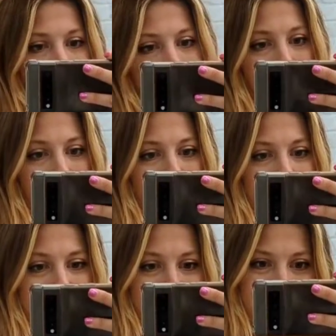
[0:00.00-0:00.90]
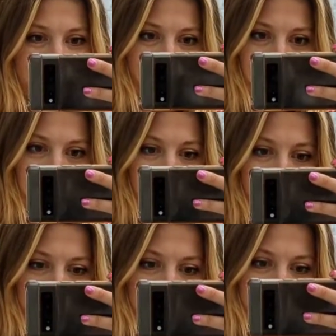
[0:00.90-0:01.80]
gonna go ahead and attach the ruffle
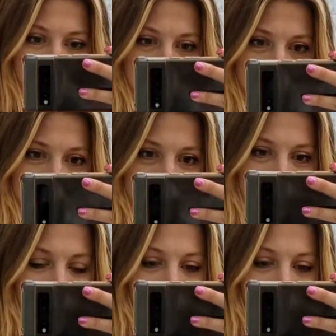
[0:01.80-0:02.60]
today, I think.